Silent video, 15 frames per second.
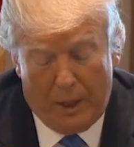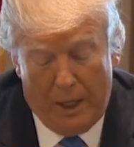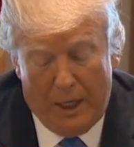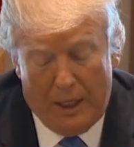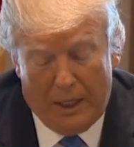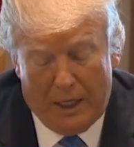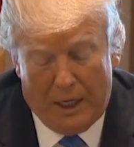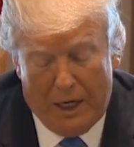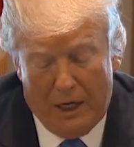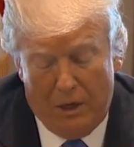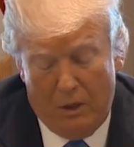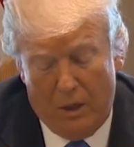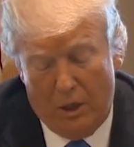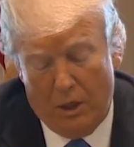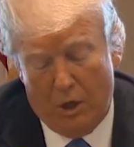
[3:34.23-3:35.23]
And
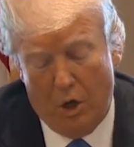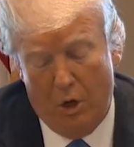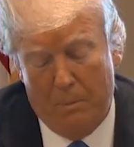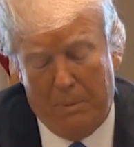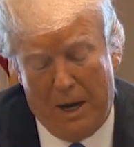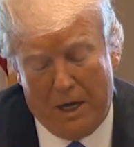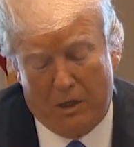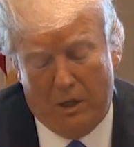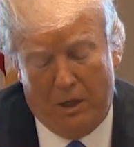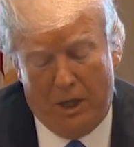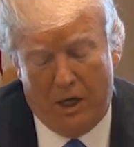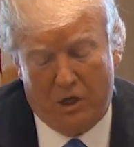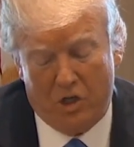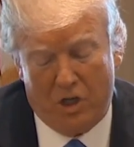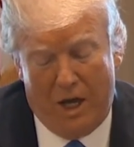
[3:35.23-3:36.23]
again, going back to
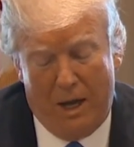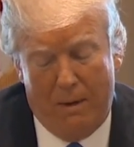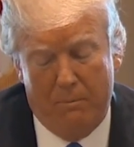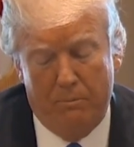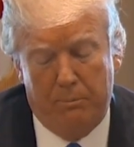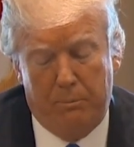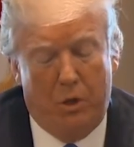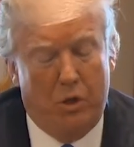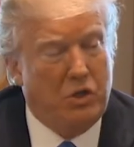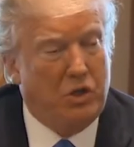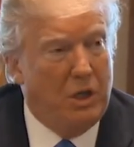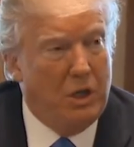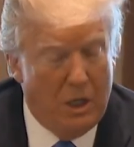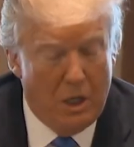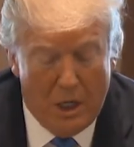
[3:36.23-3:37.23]
that same
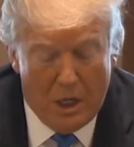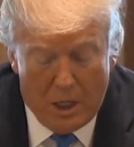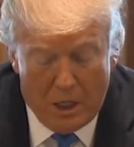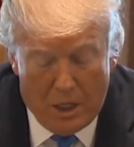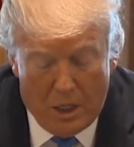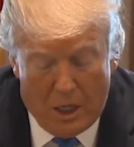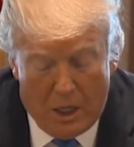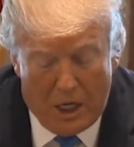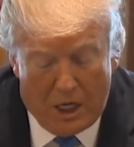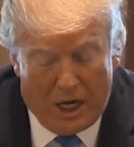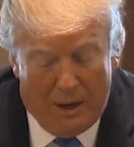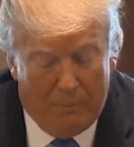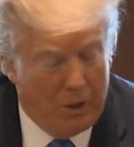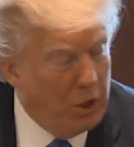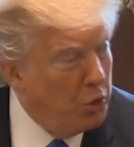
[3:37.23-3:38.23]
person, he
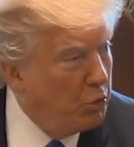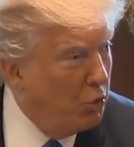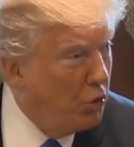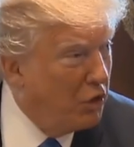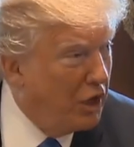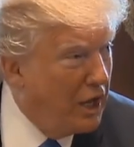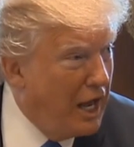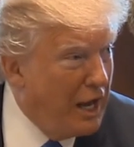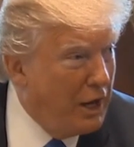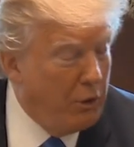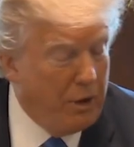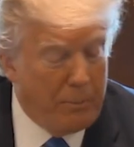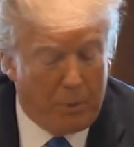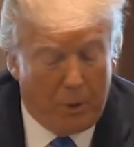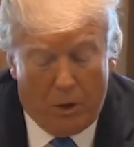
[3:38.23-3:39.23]
came in through the
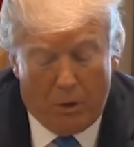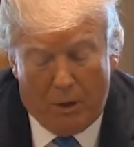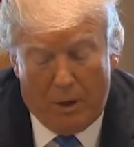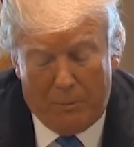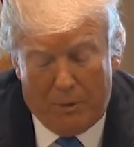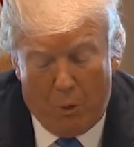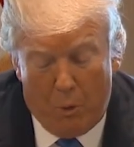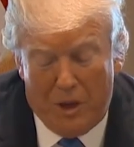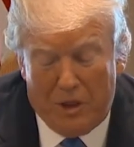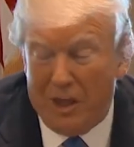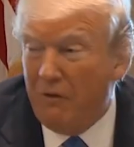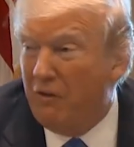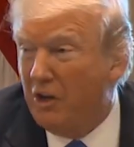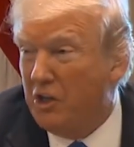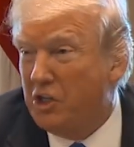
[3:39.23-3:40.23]
lottery program. They went,
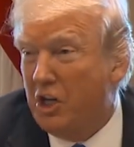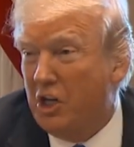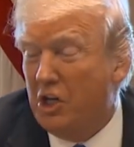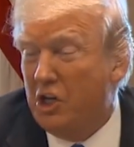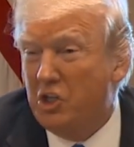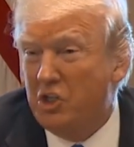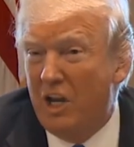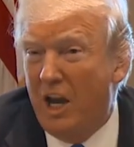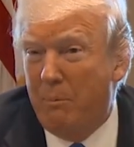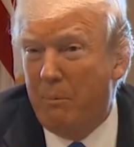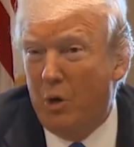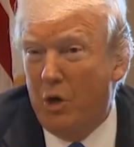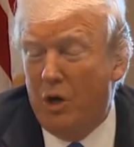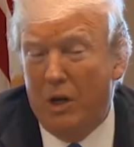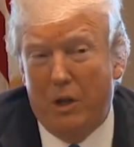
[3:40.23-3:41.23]
they visited his
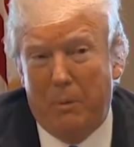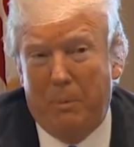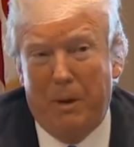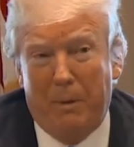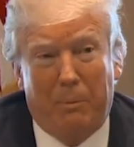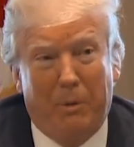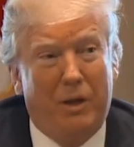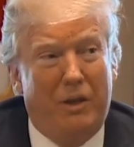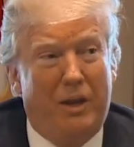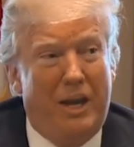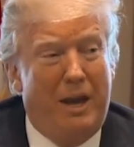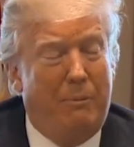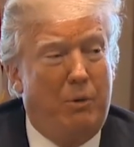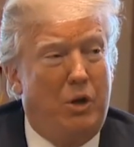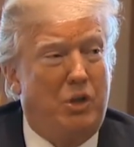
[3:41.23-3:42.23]
neighborhood, and the people in the
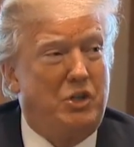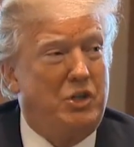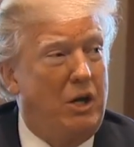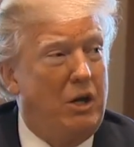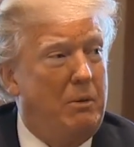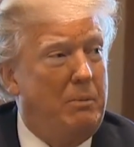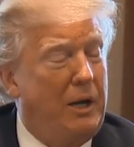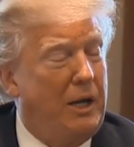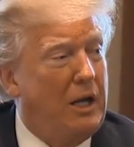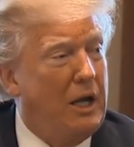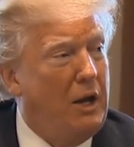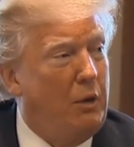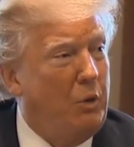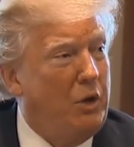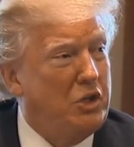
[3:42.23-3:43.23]
neighborhood said, oh, my
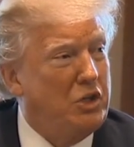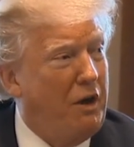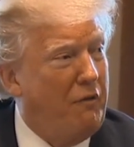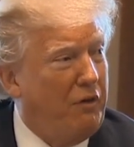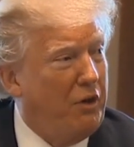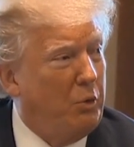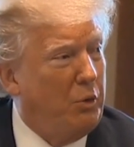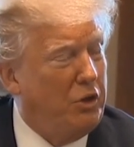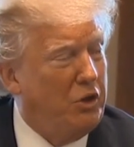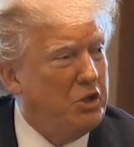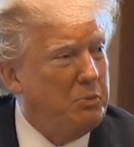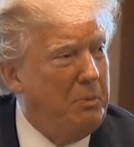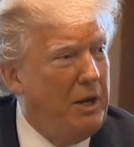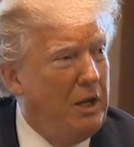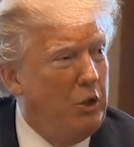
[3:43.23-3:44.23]
God, we suffered with
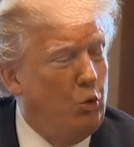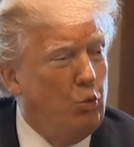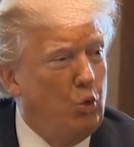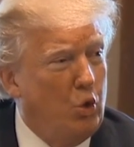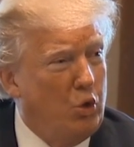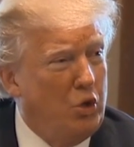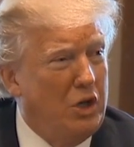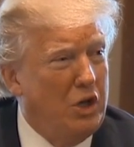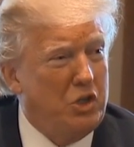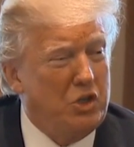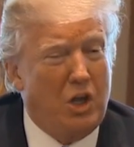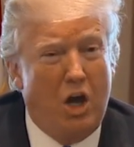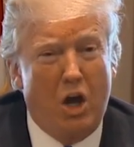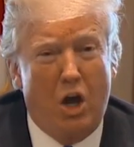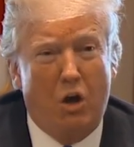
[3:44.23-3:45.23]
this man, the rudeness,
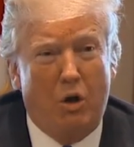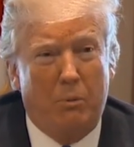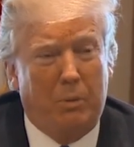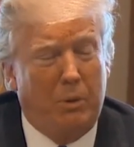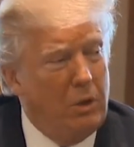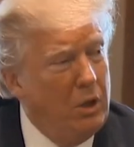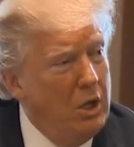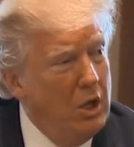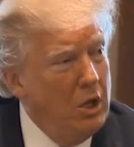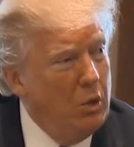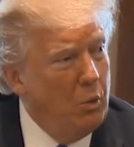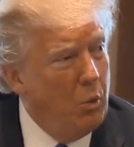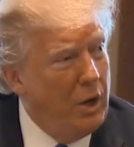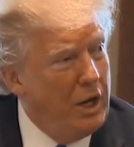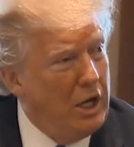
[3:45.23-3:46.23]
the horrible
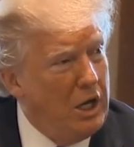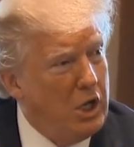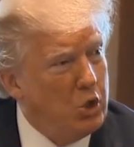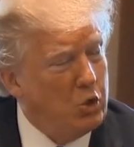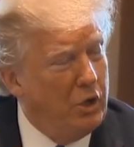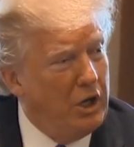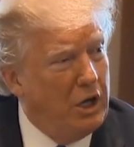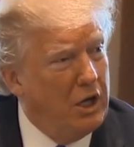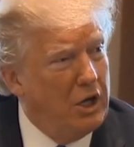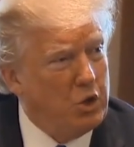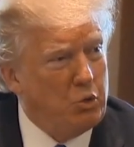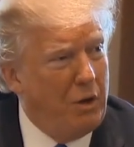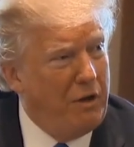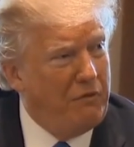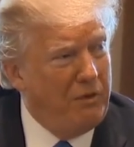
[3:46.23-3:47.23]
way he treated
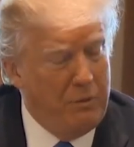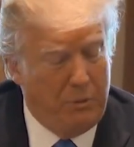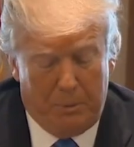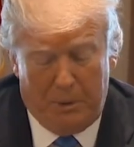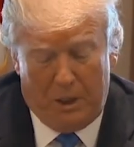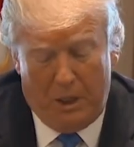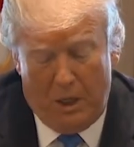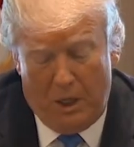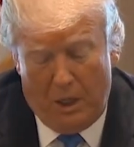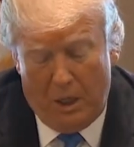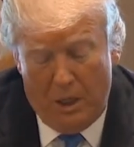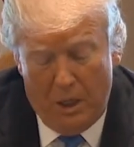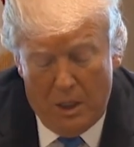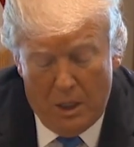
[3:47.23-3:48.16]
us right from the beginning.